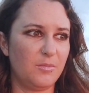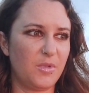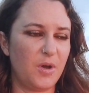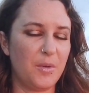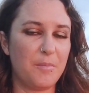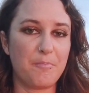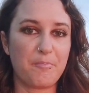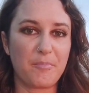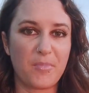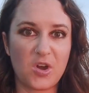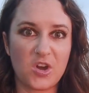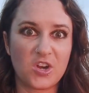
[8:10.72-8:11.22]

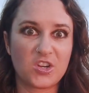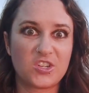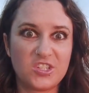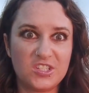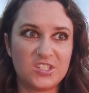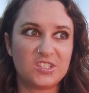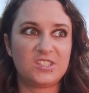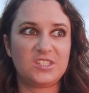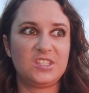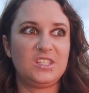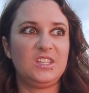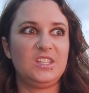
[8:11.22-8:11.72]

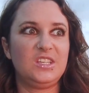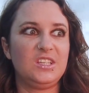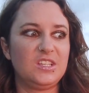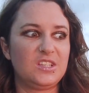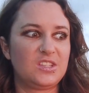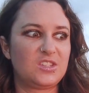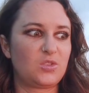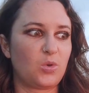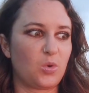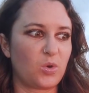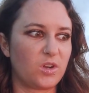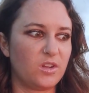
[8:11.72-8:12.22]
emergency
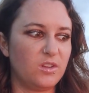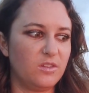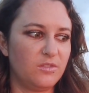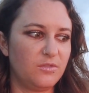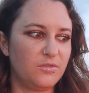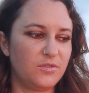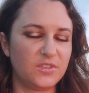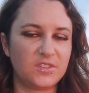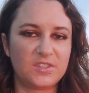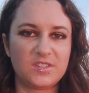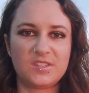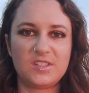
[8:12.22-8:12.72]
sort
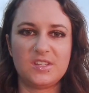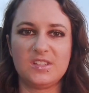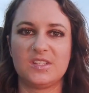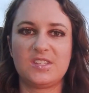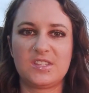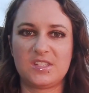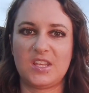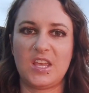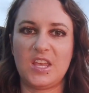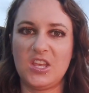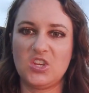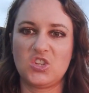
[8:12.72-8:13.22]
of
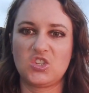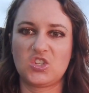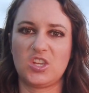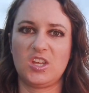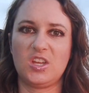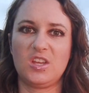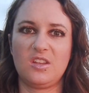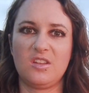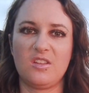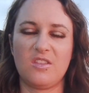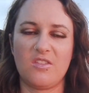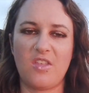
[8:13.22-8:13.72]

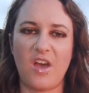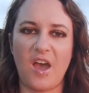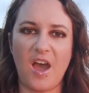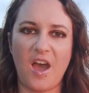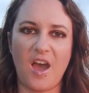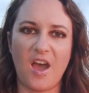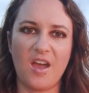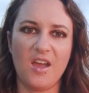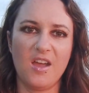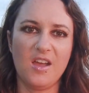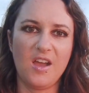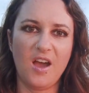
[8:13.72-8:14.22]
sensation
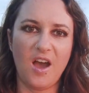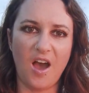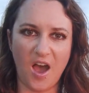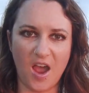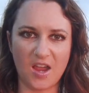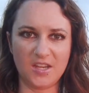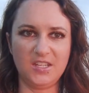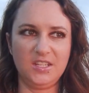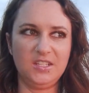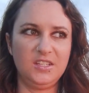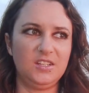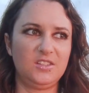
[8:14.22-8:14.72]
that
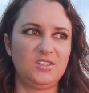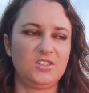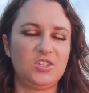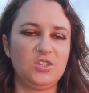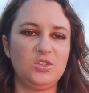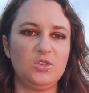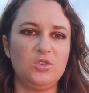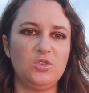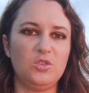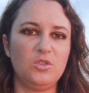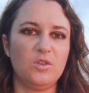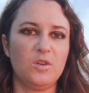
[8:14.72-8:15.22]
I needed
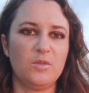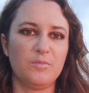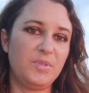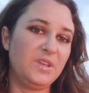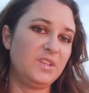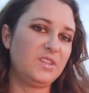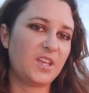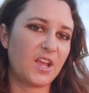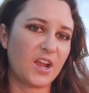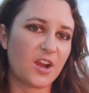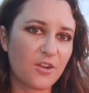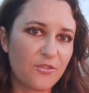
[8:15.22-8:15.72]
to be
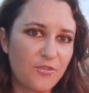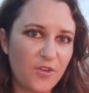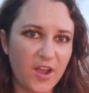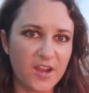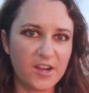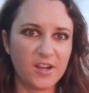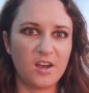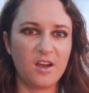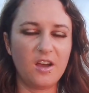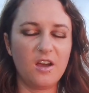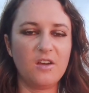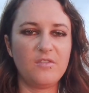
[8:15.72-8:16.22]

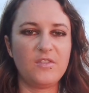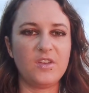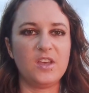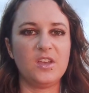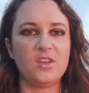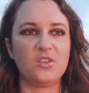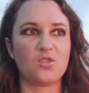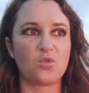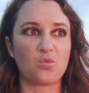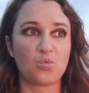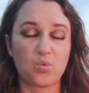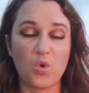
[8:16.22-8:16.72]
terrified of
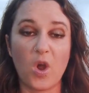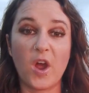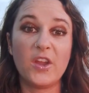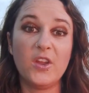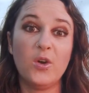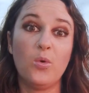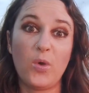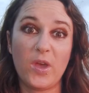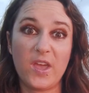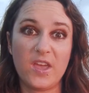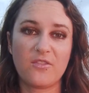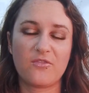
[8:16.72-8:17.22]
and run
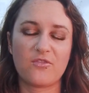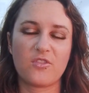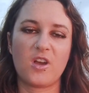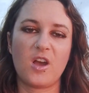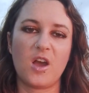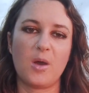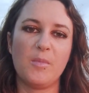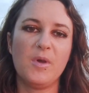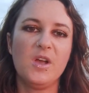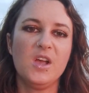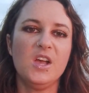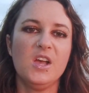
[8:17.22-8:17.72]
away
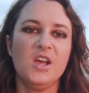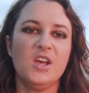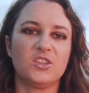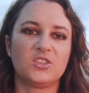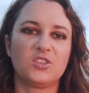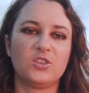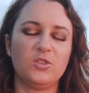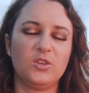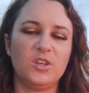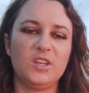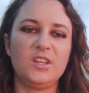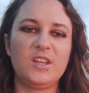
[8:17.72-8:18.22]
from.
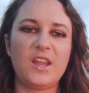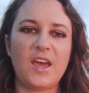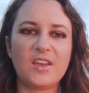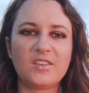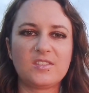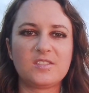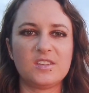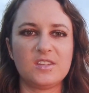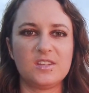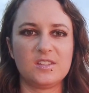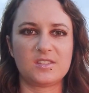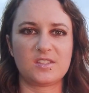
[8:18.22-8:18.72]
So in
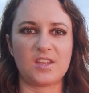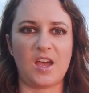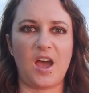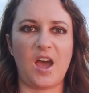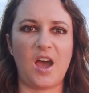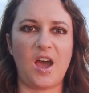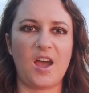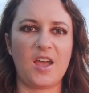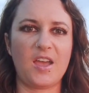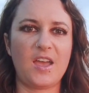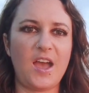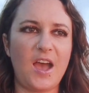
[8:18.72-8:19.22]
essence,
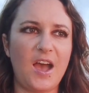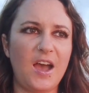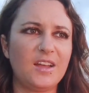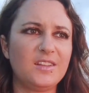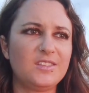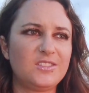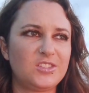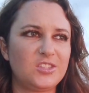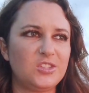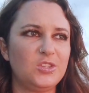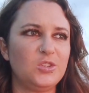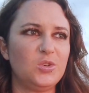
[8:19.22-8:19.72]
I
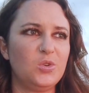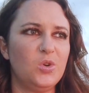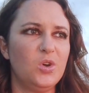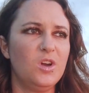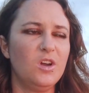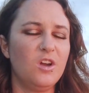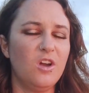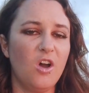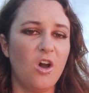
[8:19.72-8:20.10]
had to